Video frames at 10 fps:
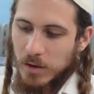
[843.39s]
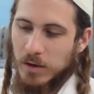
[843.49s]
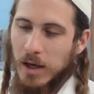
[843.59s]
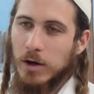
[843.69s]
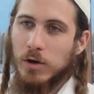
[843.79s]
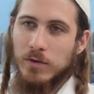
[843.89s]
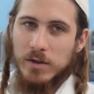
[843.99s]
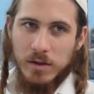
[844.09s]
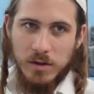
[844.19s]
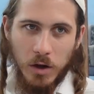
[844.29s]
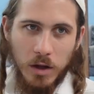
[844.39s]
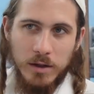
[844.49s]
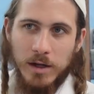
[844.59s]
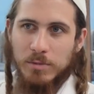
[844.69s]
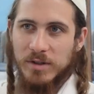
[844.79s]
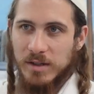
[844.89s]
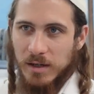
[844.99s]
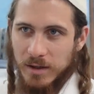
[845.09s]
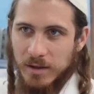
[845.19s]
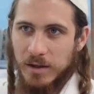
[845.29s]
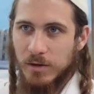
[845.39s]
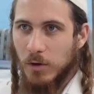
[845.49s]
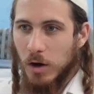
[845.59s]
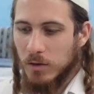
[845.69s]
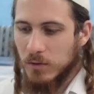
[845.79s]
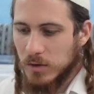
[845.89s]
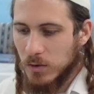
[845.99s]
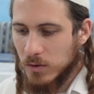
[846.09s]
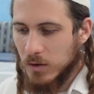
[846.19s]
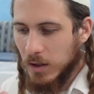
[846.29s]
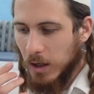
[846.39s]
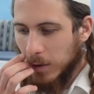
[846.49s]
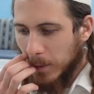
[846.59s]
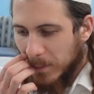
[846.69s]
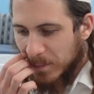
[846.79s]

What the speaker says: Yaakov is this all-encompassing idea of all of the souls together,